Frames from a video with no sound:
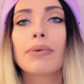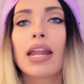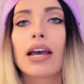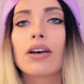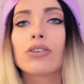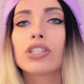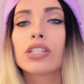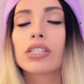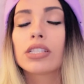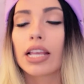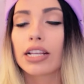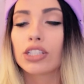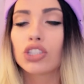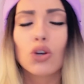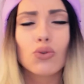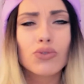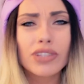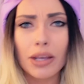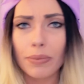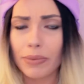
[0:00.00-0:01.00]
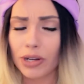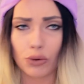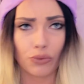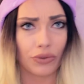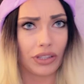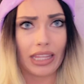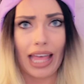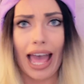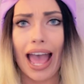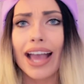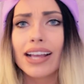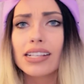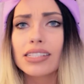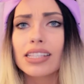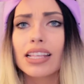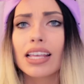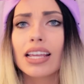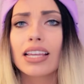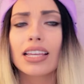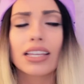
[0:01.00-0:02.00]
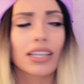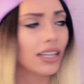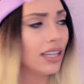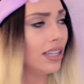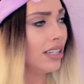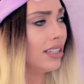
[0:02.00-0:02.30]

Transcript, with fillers: But I was just like, don't tell me to relax. Like,